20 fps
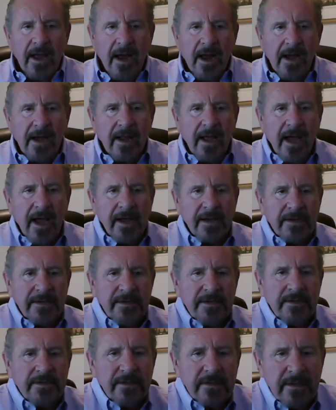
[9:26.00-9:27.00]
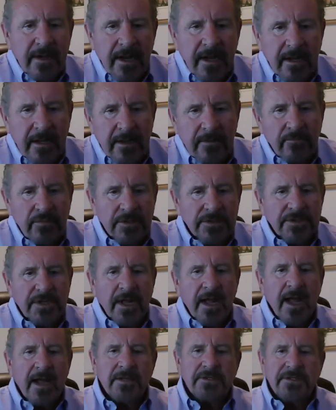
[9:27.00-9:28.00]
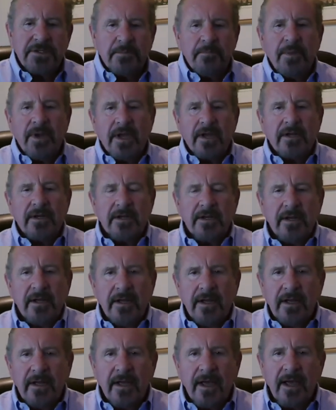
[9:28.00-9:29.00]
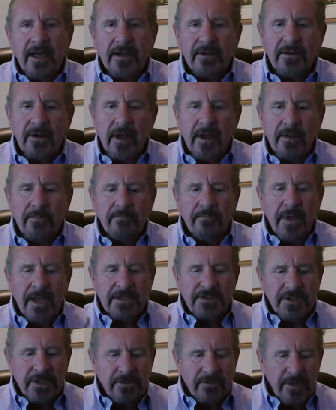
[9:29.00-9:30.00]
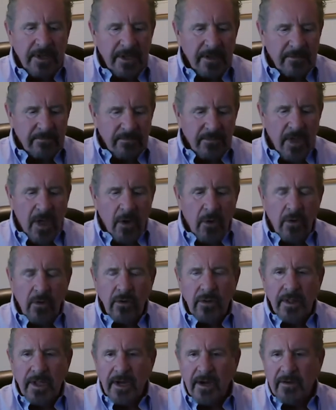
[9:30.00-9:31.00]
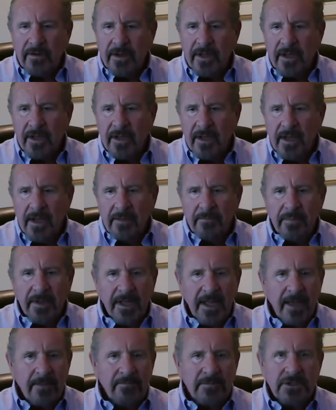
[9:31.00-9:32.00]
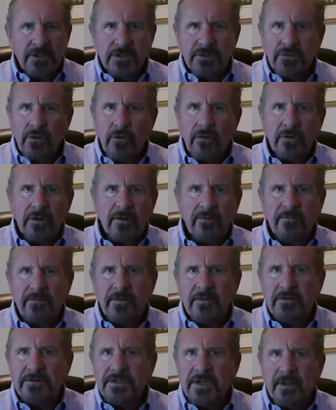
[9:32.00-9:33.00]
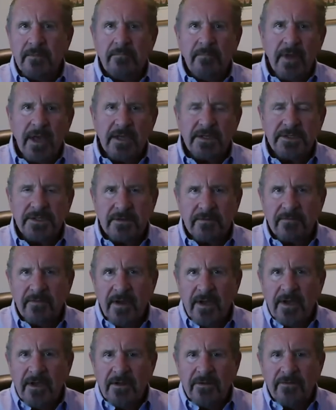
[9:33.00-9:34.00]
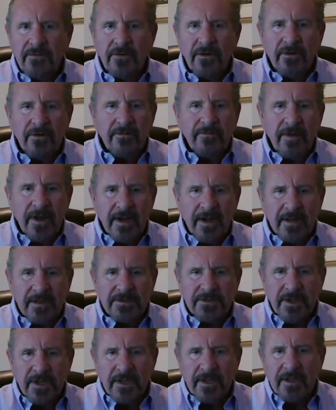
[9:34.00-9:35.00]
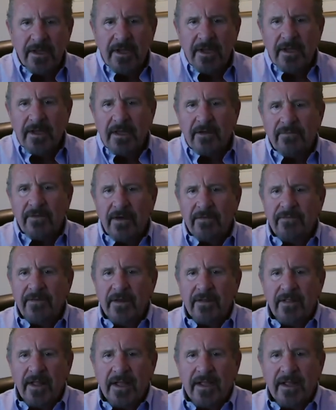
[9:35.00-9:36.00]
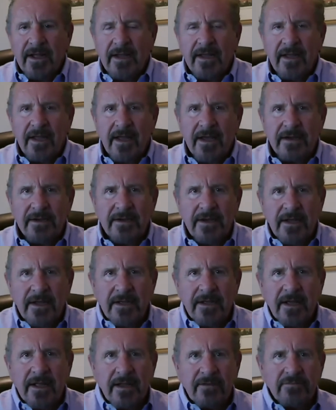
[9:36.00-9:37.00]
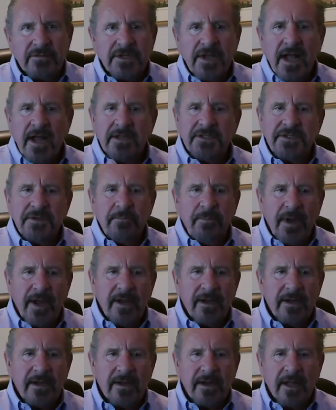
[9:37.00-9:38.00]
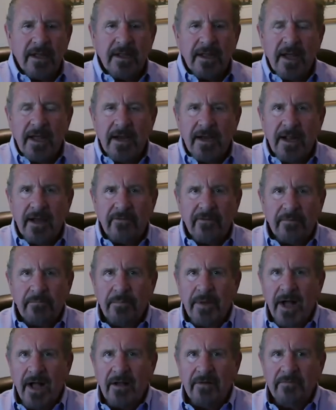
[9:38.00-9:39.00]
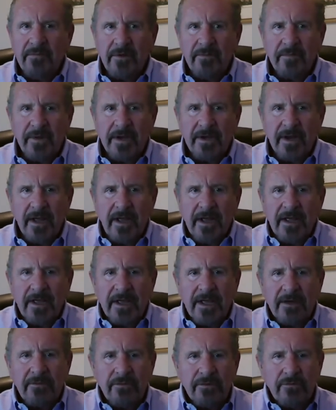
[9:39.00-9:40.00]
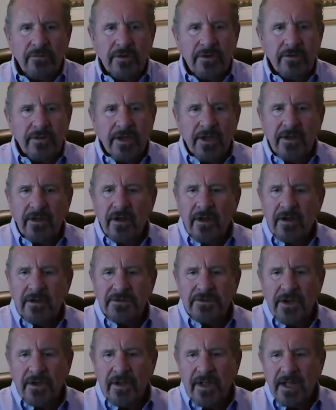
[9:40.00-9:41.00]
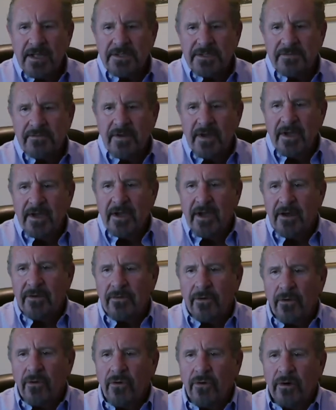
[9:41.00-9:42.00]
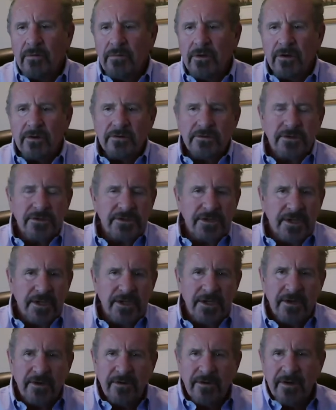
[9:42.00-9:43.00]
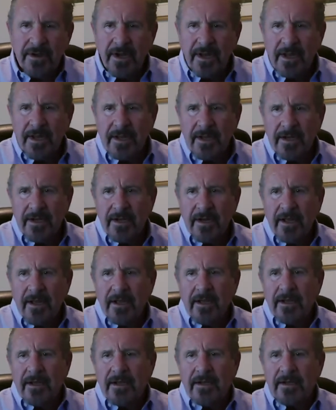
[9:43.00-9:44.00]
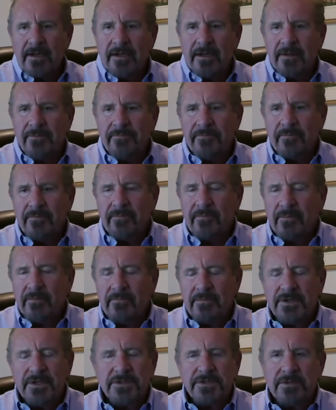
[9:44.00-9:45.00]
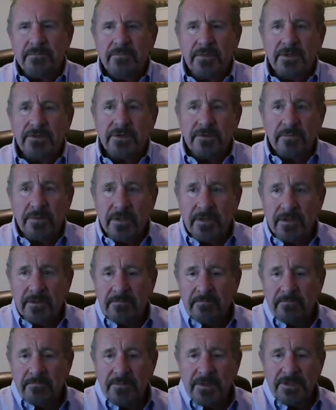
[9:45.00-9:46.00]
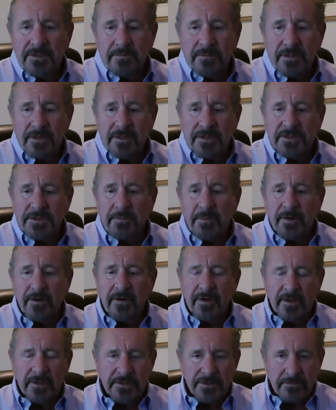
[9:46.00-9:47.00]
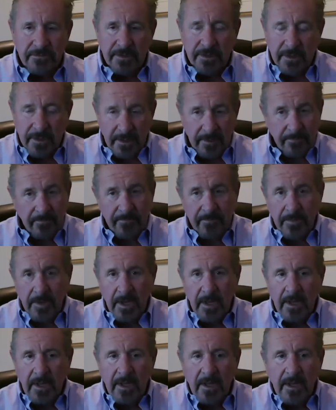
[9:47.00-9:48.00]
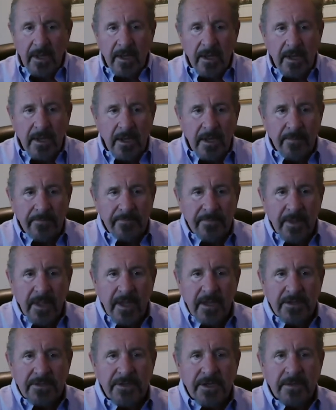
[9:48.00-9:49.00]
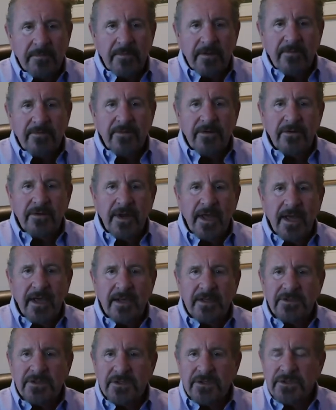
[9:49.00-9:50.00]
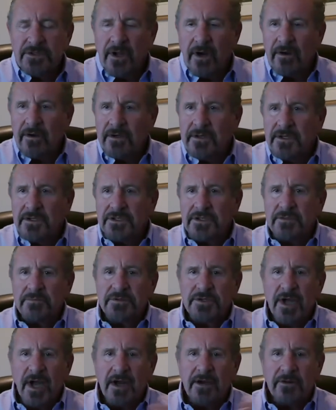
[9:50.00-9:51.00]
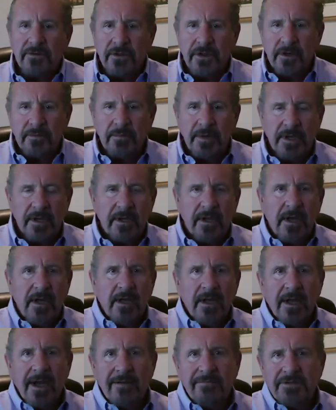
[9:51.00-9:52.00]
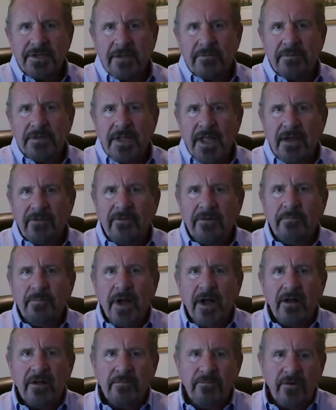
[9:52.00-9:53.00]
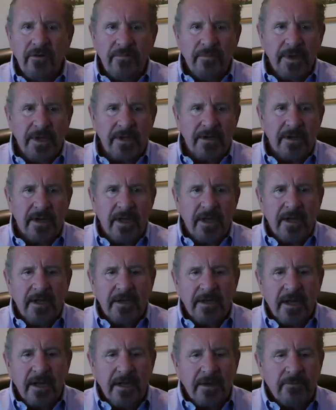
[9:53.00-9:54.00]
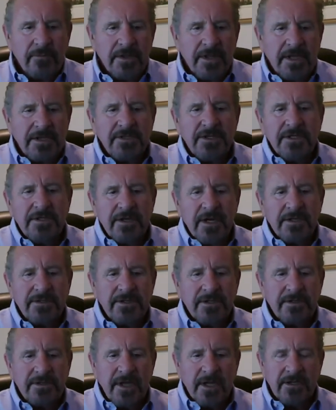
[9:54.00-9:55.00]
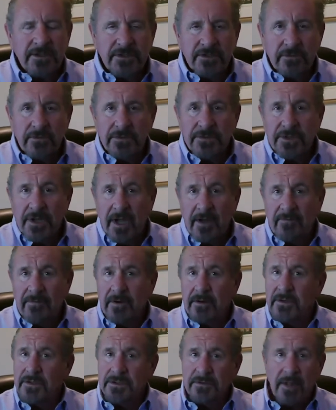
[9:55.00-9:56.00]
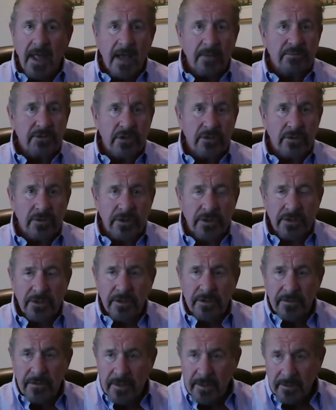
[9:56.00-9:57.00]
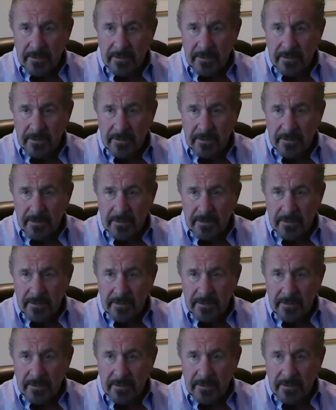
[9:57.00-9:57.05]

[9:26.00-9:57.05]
I was constipated, and basically that whole area became just a whole confusing mess of nerve endings. Like if I felt like I was constipated, like I had to have a bowel movement, it would really cause all kinds of other horrible urges to urinate. Just a miserable experience, really. Took me a few days. It started to subside a little bit. I was able to have a bowel movement. When they suggest you take stool softeners, absolutely do it.